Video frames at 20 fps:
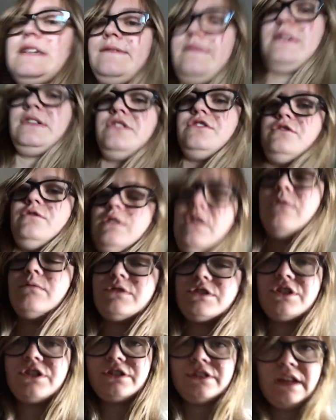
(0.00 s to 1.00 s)
If they do, I'll
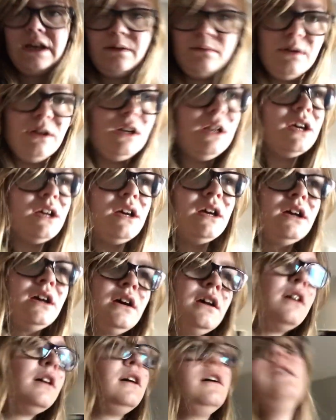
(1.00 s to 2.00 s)
return that one.
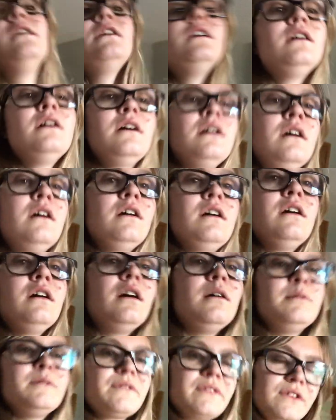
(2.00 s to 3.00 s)

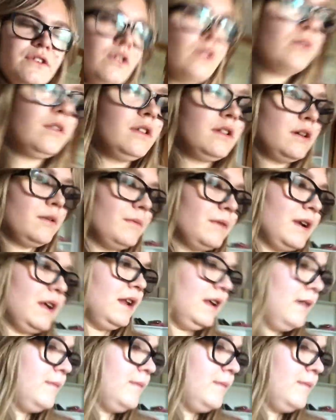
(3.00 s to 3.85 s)
Um, if they don't, I'll get one on